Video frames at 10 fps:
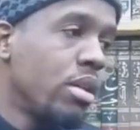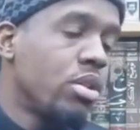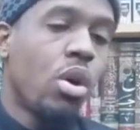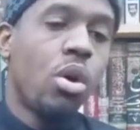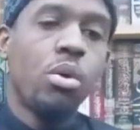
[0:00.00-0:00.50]

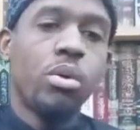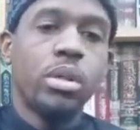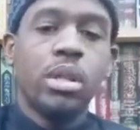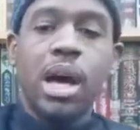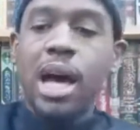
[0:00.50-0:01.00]
So,
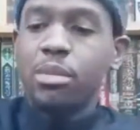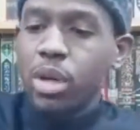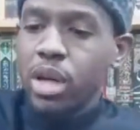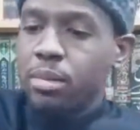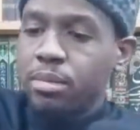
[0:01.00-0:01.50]

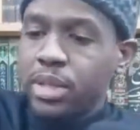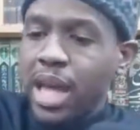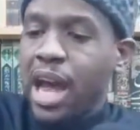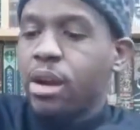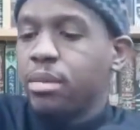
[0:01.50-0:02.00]
al-muhim, the
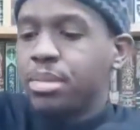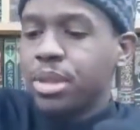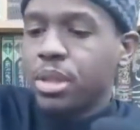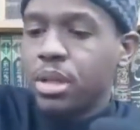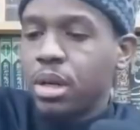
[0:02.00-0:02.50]

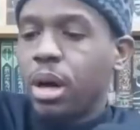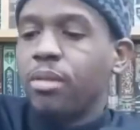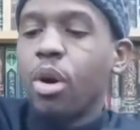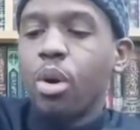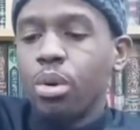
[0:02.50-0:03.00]
Arabs
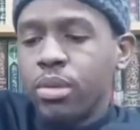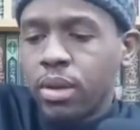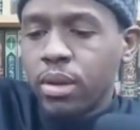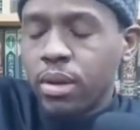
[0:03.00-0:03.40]
of old,